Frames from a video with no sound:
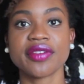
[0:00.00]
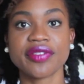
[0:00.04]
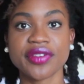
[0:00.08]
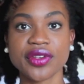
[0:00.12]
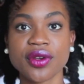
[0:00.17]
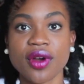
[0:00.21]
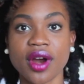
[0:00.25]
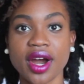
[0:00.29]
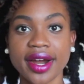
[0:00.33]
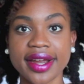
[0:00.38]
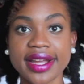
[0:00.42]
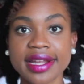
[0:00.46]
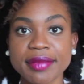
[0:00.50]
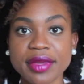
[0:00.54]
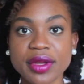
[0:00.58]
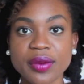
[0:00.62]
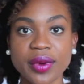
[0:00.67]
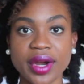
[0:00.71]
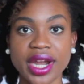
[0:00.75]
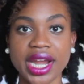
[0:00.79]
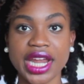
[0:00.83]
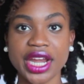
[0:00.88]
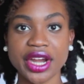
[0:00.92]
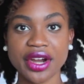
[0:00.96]
you are gonna be
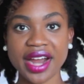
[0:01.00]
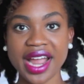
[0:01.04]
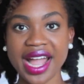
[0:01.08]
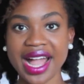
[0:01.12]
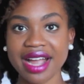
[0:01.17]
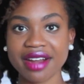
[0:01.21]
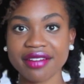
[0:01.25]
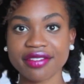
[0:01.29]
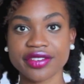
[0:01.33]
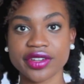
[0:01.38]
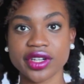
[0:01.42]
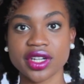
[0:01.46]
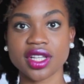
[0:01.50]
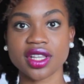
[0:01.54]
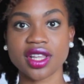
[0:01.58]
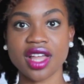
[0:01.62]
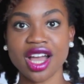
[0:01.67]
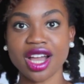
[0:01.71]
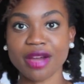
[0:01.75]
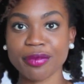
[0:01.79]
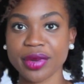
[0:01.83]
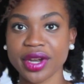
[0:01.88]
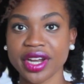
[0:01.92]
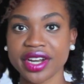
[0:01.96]
wearing your hat for a
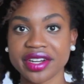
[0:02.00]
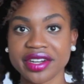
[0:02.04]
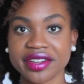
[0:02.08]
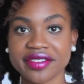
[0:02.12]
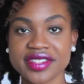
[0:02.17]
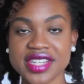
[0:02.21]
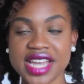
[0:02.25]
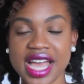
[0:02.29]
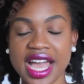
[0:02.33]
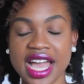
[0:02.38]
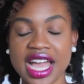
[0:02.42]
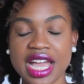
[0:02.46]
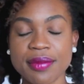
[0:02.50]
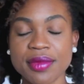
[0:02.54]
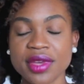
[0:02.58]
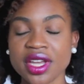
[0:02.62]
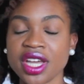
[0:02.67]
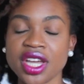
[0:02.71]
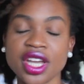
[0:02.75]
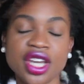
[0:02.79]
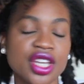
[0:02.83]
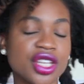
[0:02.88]
long period of time,